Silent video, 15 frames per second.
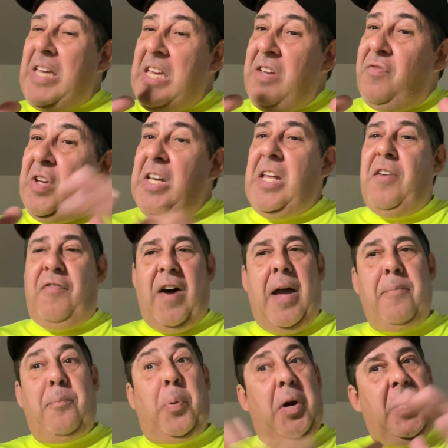even if
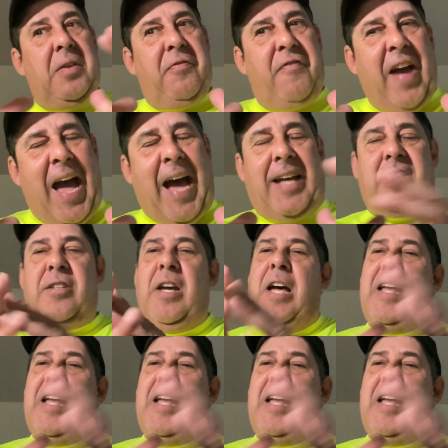I'm pretty fast.